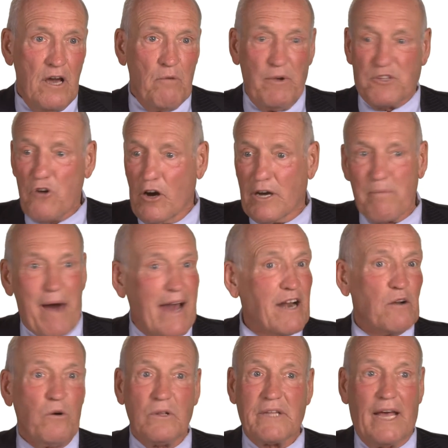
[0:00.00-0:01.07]
We talk about
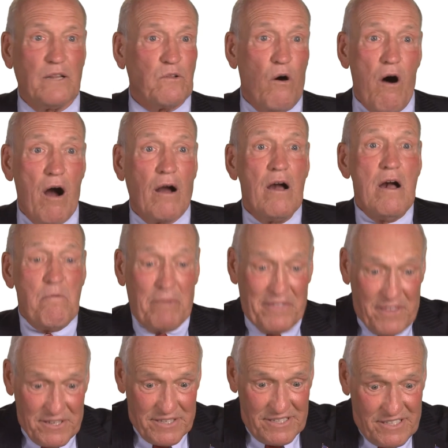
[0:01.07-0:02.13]
it all day long, but
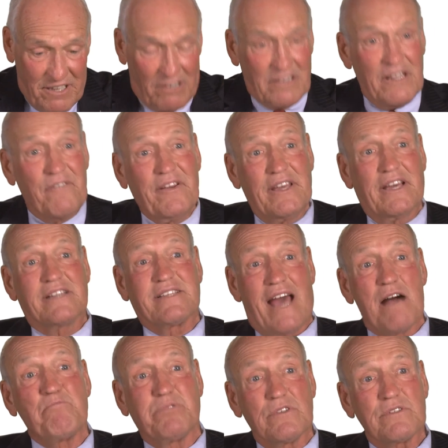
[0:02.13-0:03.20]
this is living
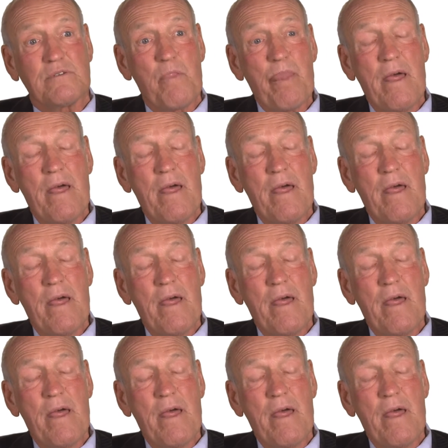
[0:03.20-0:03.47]
examples